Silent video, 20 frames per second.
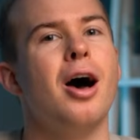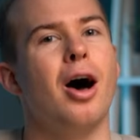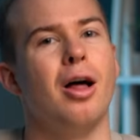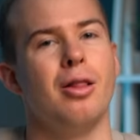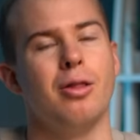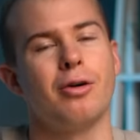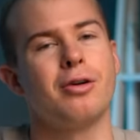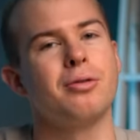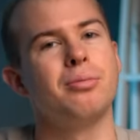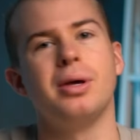
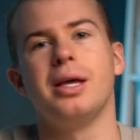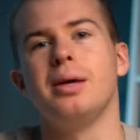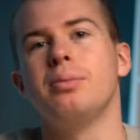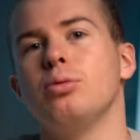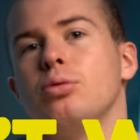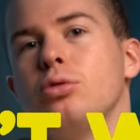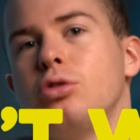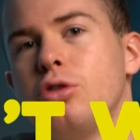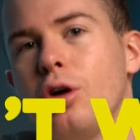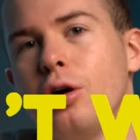a lot of
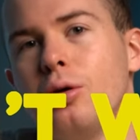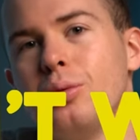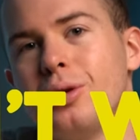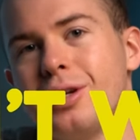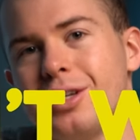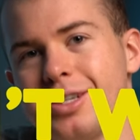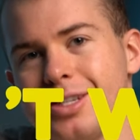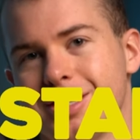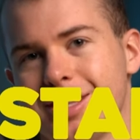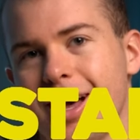people don't
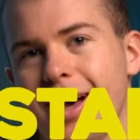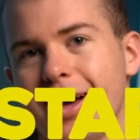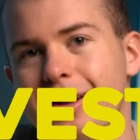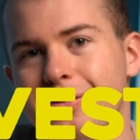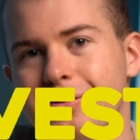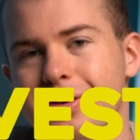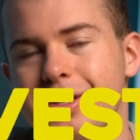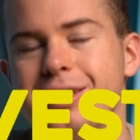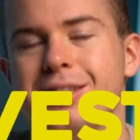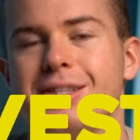want to start
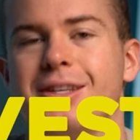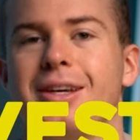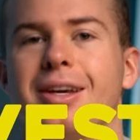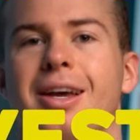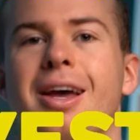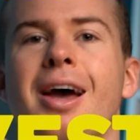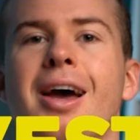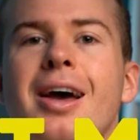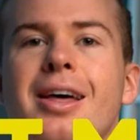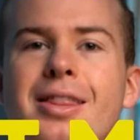
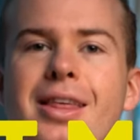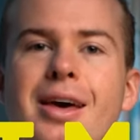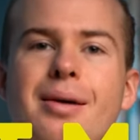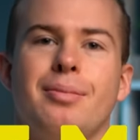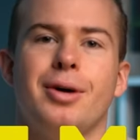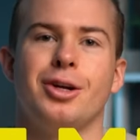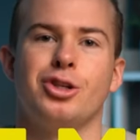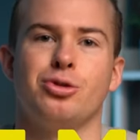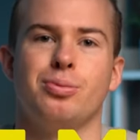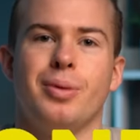investing
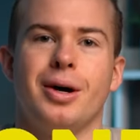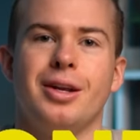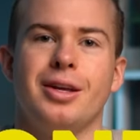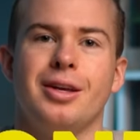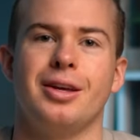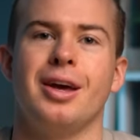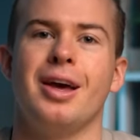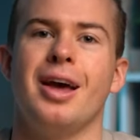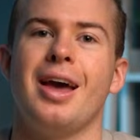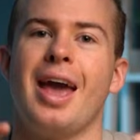that much
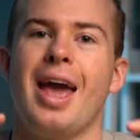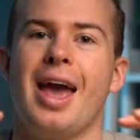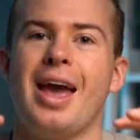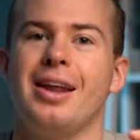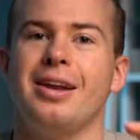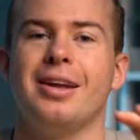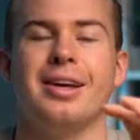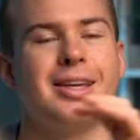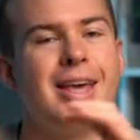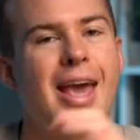money,
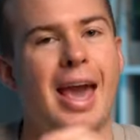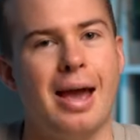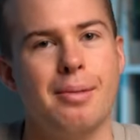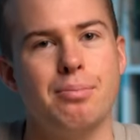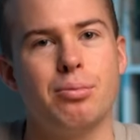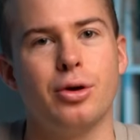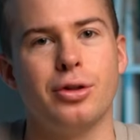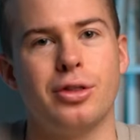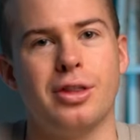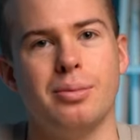and it
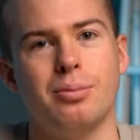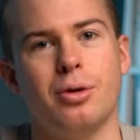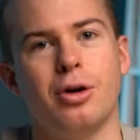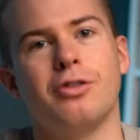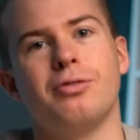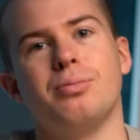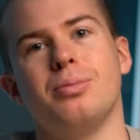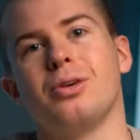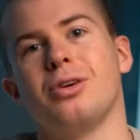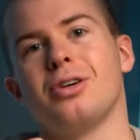can put them
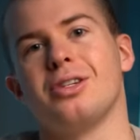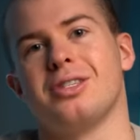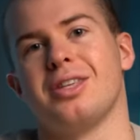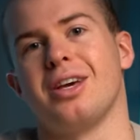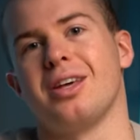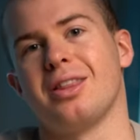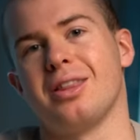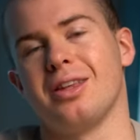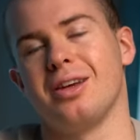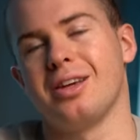off because
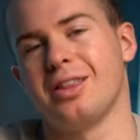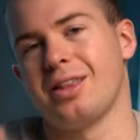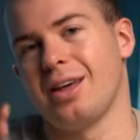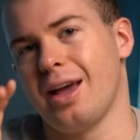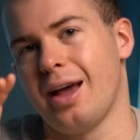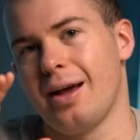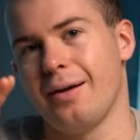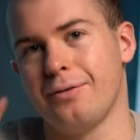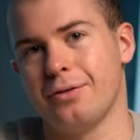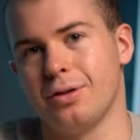they think
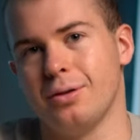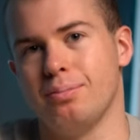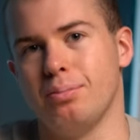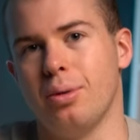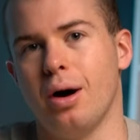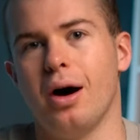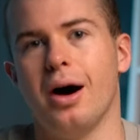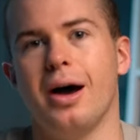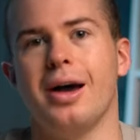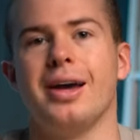they have to
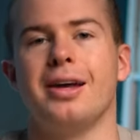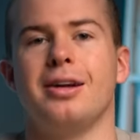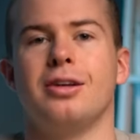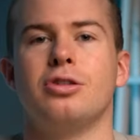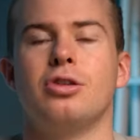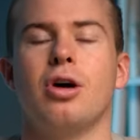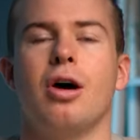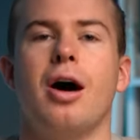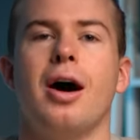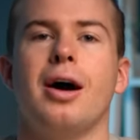buy an
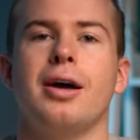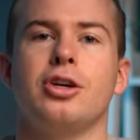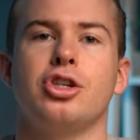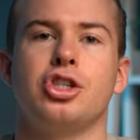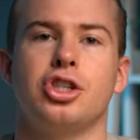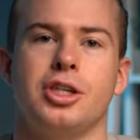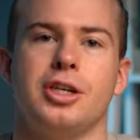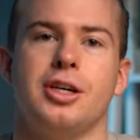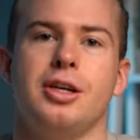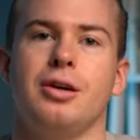entire
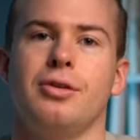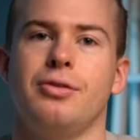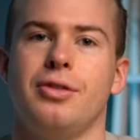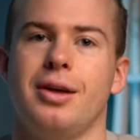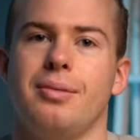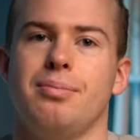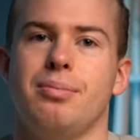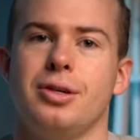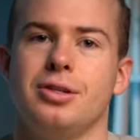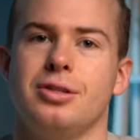share of
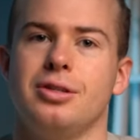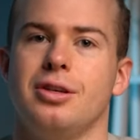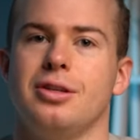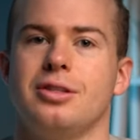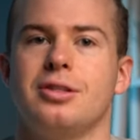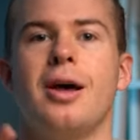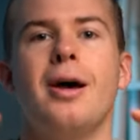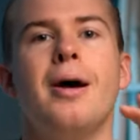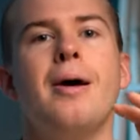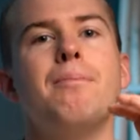that
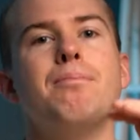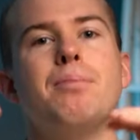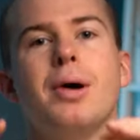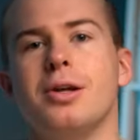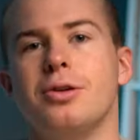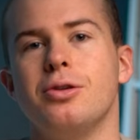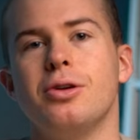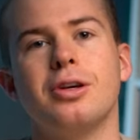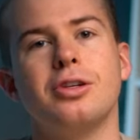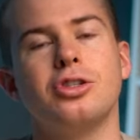business.
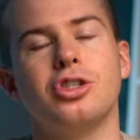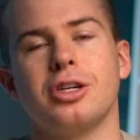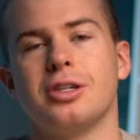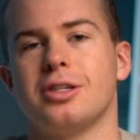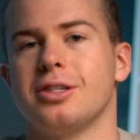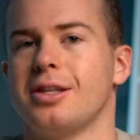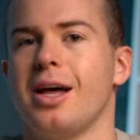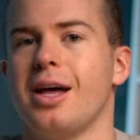But you can just